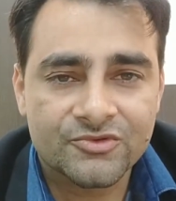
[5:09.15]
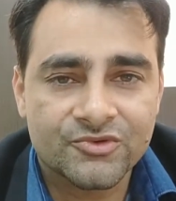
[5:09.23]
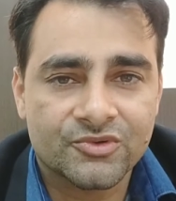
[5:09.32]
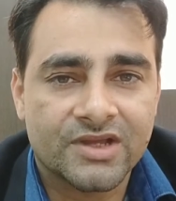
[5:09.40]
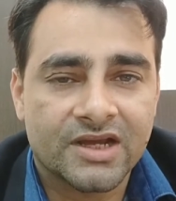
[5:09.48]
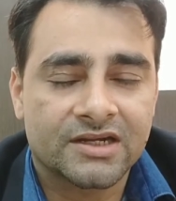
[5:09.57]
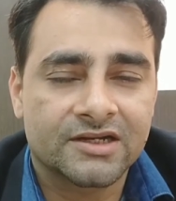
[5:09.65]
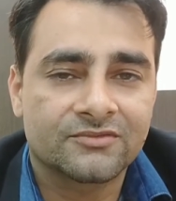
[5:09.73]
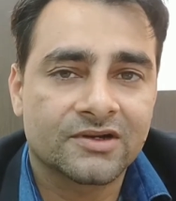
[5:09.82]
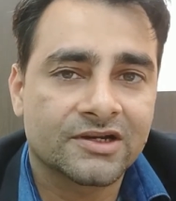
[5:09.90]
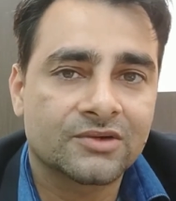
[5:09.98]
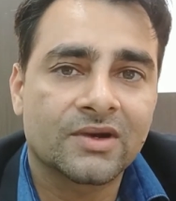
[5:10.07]
so that
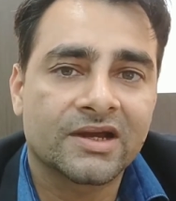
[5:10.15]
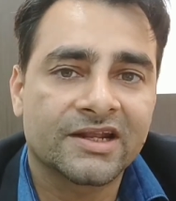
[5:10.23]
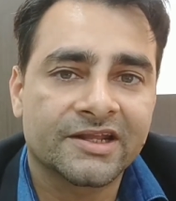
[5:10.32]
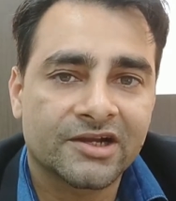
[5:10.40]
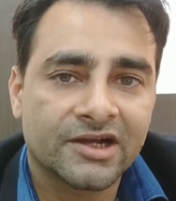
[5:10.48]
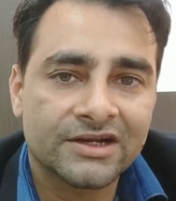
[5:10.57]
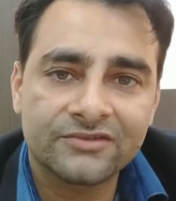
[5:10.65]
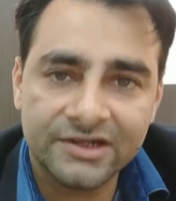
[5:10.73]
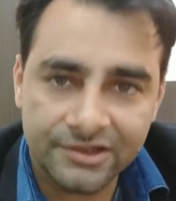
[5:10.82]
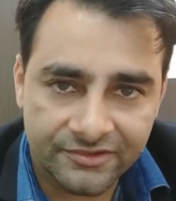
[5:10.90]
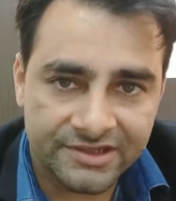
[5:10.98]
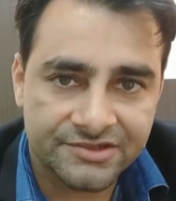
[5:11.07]
it will require any kind of
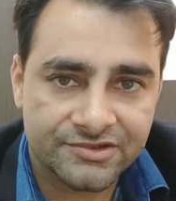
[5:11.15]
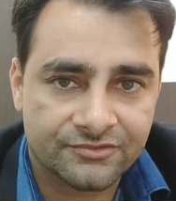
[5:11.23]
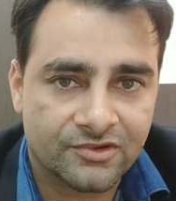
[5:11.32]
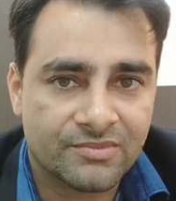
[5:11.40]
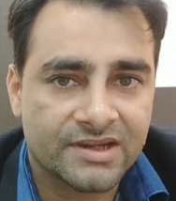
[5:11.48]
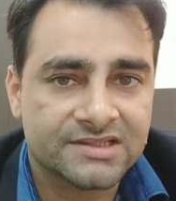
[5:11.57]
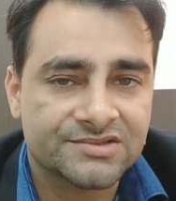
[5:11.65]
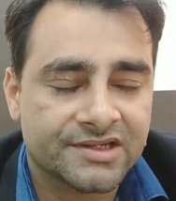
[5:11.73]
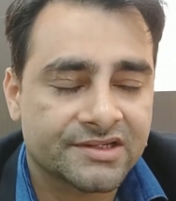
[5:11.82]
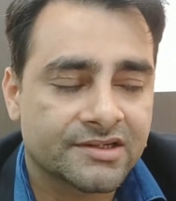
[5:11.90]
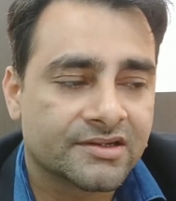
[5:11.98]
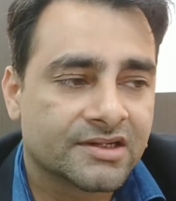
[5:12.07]
intervention from my
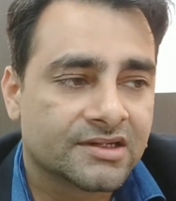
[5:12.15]
side.